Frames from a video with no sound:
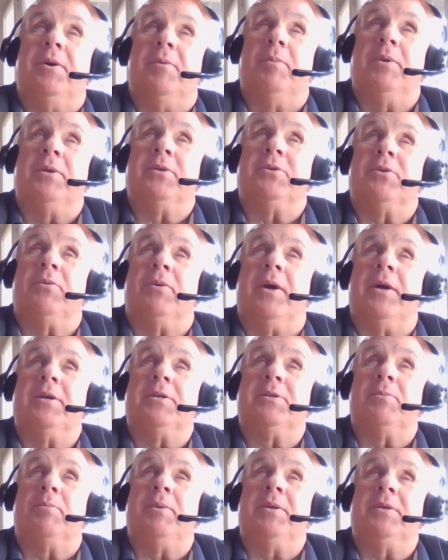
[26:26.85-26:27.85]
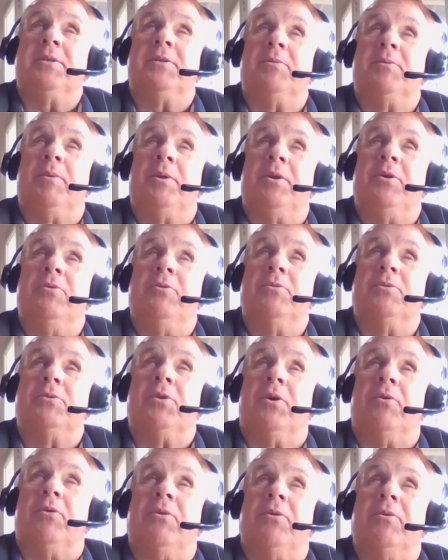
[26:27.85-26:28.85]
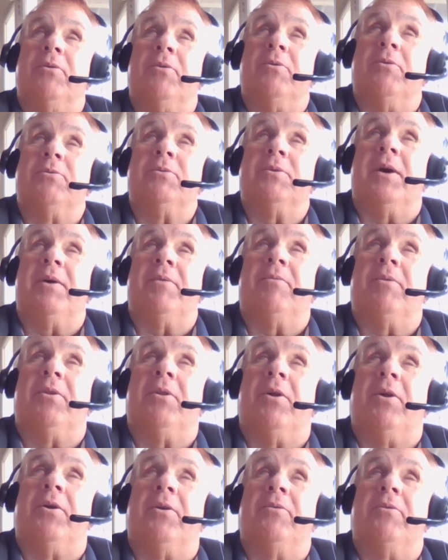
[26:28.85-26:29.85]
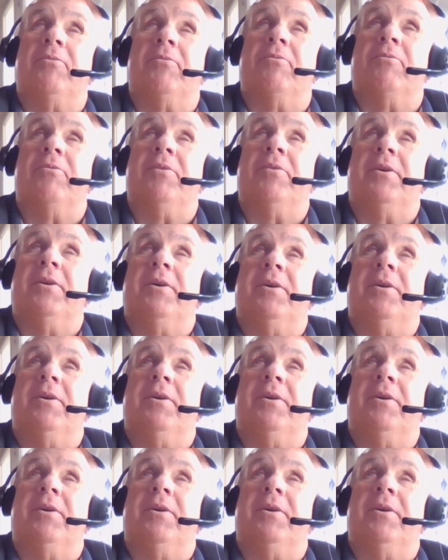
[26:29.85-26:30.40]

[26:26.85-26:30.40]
benzodiazepines have been used, although those have a lot of